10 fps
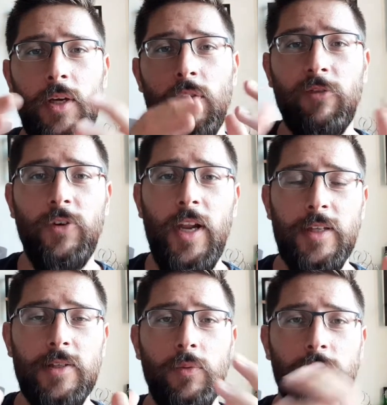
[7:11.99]
you're a
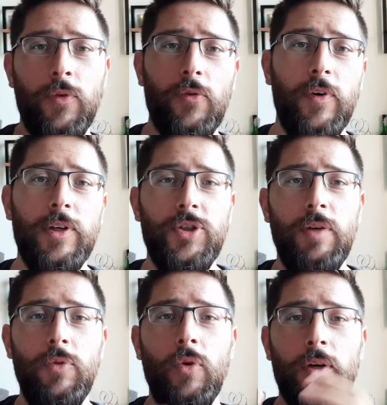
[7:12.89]
freelancer with forfeit
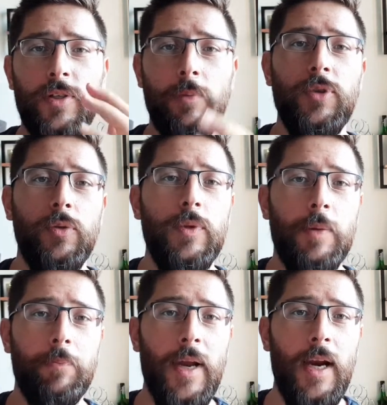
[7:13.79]
regime, you are subject with a
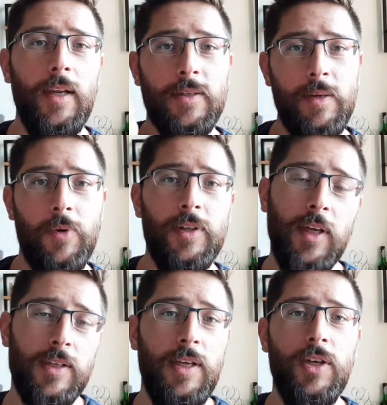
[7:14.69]
parallel separate
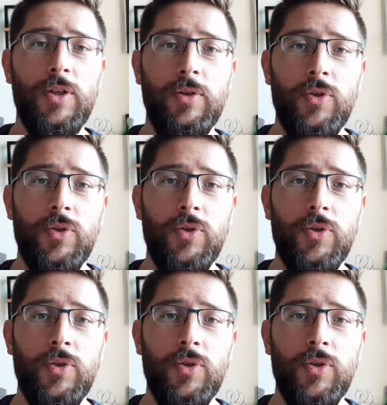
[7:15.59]
taxation.